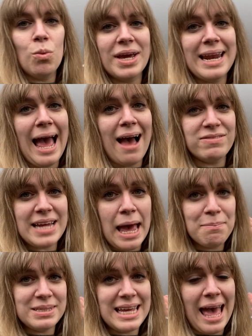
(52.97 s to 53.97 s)
We're going to have to
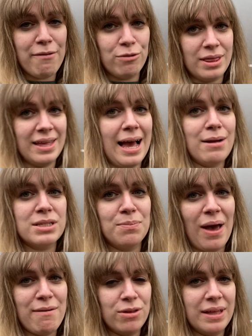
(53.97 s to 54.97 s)
empty everything out, so
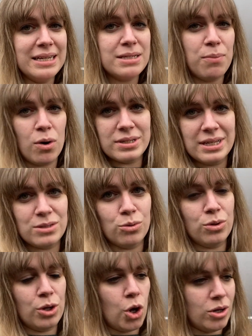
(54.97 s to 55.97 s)
put everything into boxes,
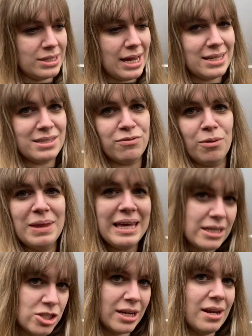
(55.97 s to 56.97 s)
all of the contents from the
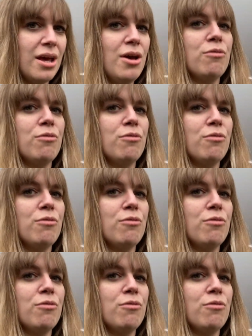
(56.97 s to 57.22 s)
kitchen,